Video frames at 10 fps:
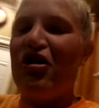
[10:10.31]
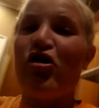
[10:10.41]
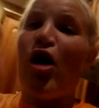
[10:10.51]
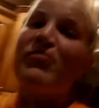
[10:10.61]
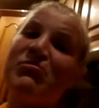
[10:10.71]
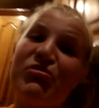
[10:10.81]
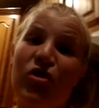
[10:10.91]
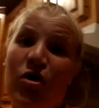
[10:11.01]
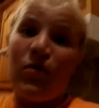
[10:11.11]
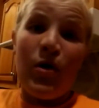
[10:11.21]
Comment below
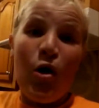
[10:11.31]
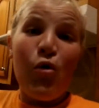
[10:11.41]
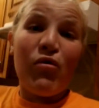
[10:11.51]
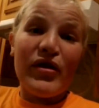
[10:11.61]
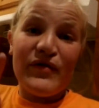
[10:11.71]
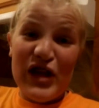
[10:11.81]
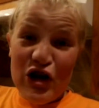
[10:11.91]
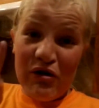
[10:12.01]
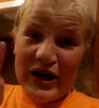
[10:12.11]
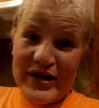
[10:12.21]
what
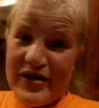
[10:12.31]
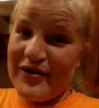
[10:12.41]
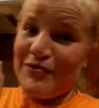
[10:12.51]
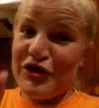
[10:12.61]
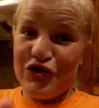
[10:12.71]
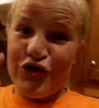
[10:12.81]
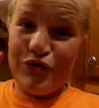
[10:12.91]
video ideas we should do